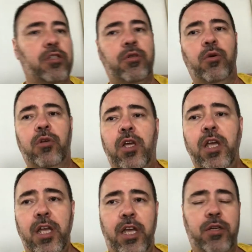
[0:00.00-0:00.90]
and
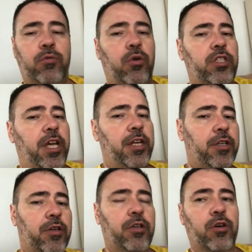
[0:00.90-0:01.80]
you're rotating
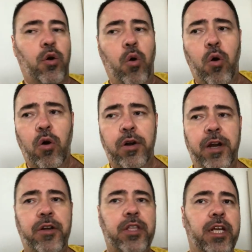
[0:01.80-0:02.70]
your core and
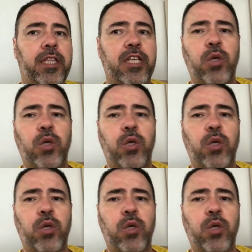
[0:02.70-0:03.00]
everything like that.